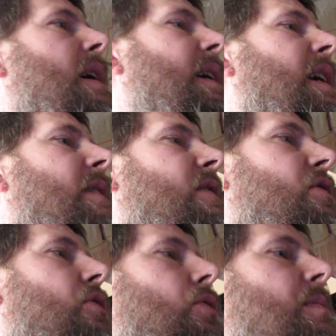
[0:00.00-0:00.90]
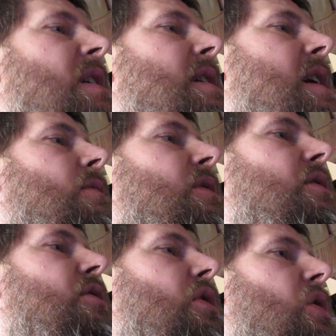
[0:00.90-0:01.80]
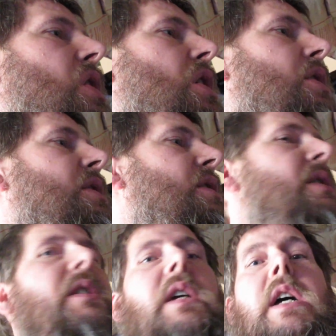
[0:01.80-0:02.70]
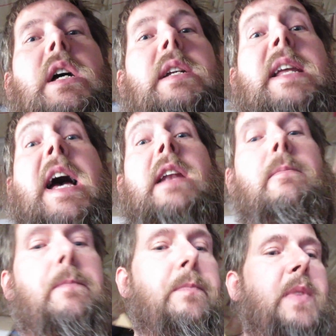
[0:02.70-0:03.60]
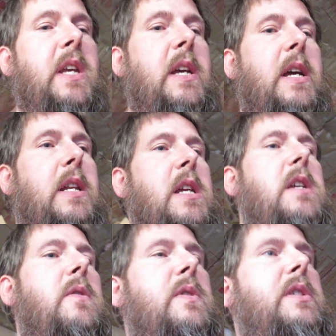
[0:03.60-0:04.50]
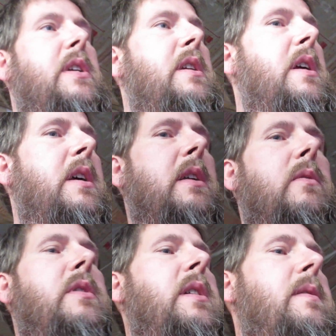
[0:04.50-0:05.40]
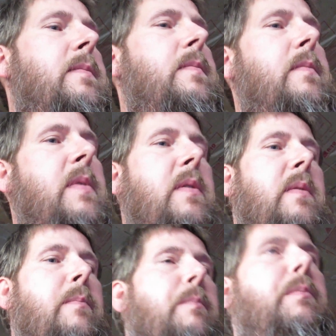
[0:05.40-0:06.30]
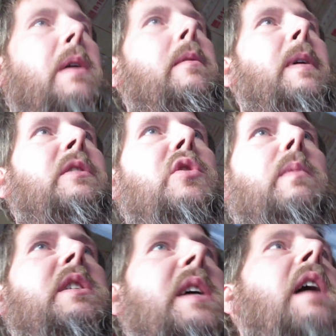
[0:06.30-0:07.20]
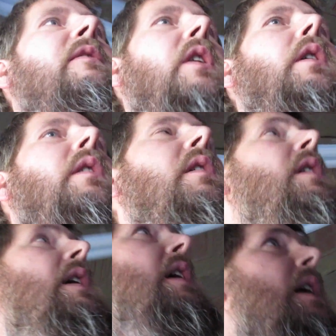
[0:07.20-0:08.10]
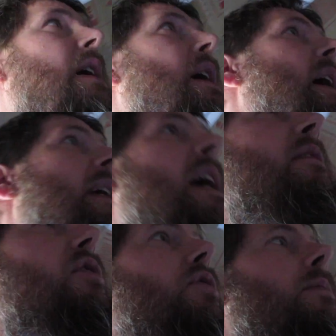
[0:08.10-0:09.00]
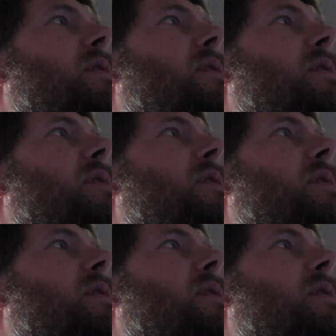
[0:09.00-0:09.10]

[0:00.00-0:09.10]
I gave it to my now sister-in-law's uh, dad, and he uses it. it was probably about two months after I gave it to him.